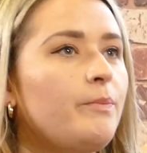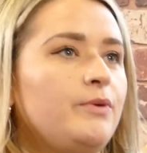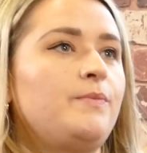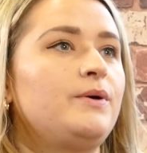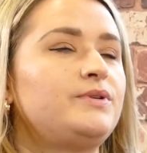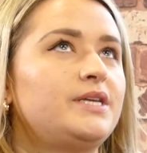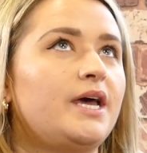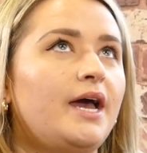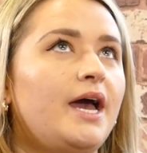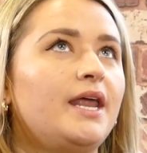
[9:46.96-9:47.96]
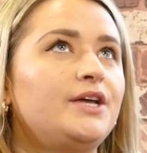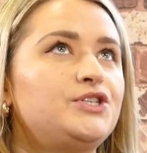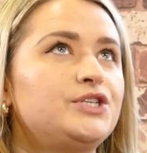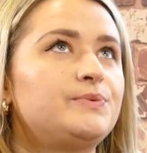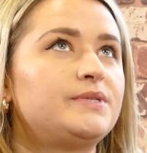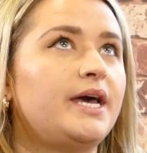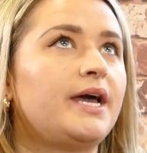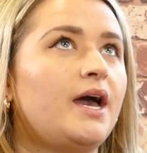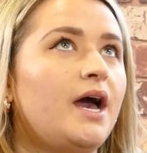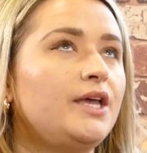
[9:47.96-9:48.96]
people were building, and I just was
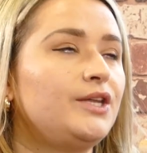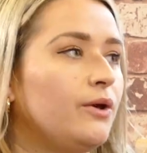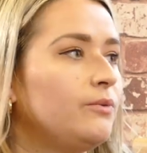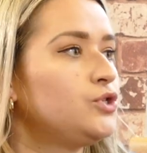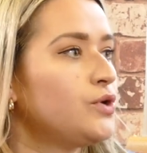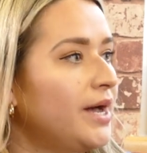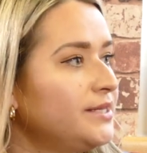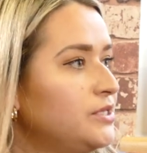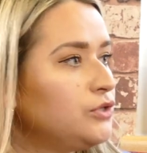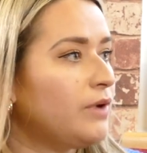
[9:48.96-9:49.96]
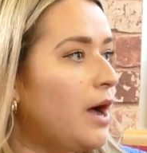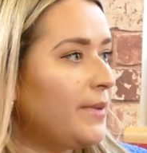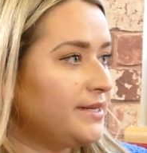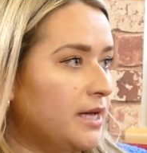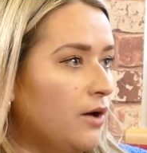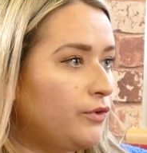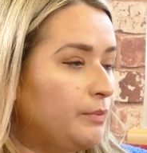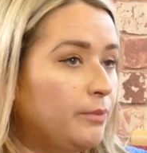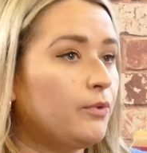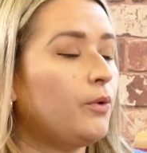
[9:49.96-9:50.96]
like, you know, trying to surround myself with
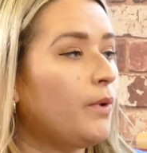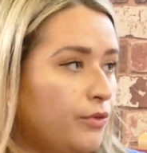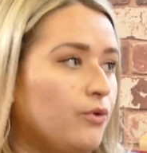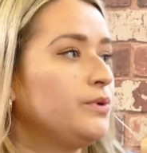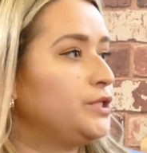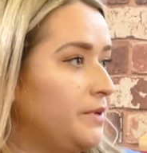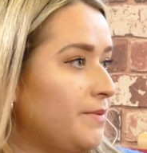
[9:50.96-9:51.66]
people who I thought were doing